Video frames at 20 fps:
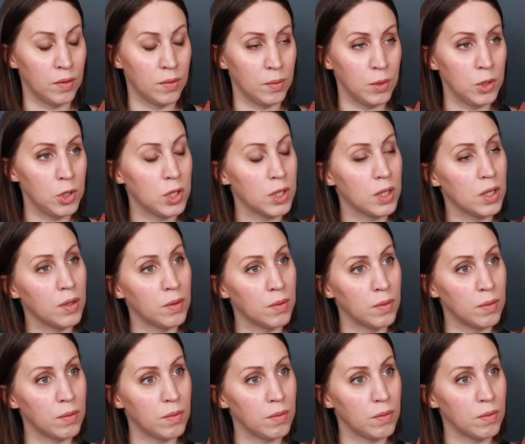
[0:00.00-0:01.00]
which
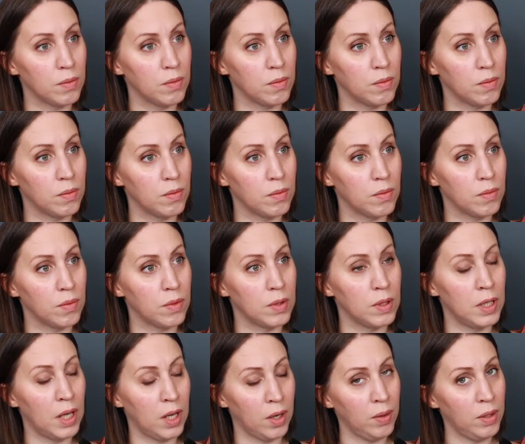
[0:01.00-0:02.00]

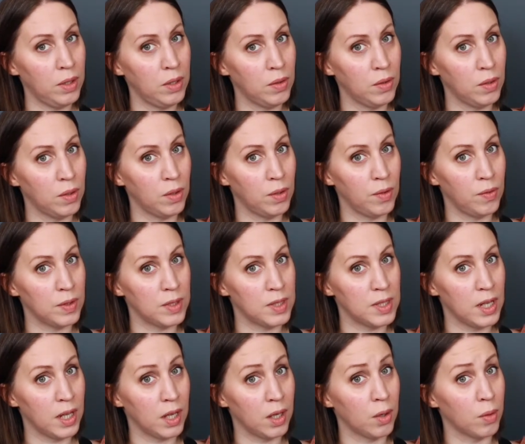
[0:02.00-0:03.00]
now I don't know if it's
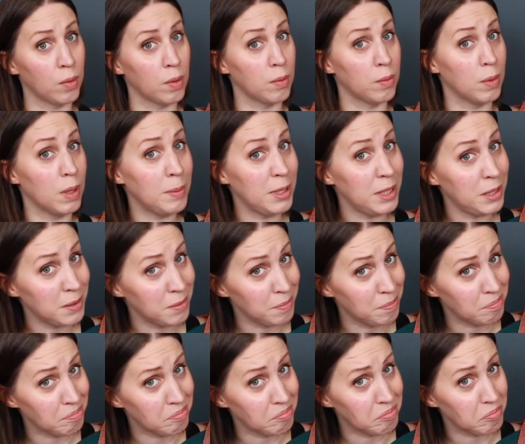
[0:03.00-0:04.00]
the angora rabbit
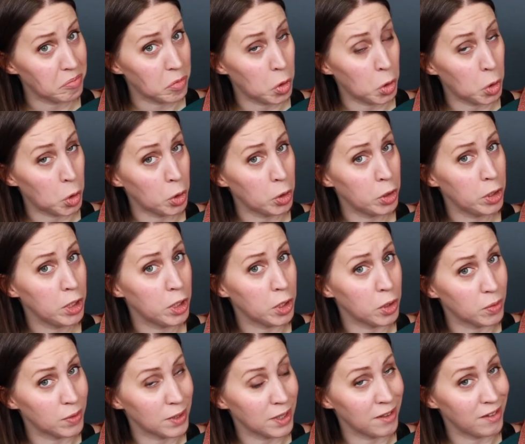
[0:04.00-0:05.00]
or the
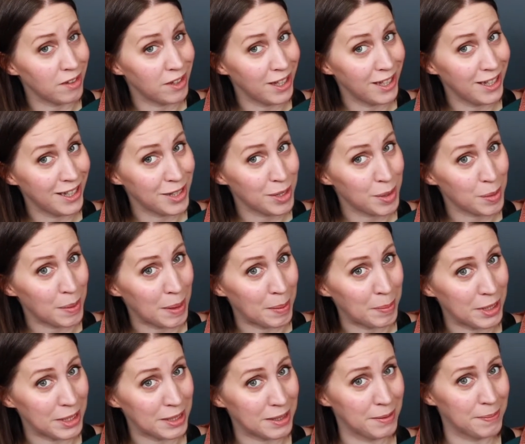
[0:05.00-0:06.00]
goat. I think it's the
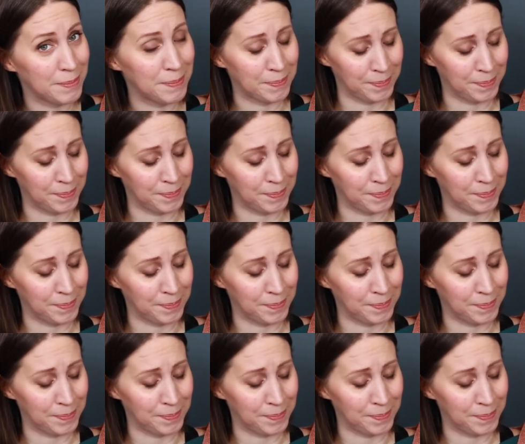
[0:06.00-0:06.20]
rabbit.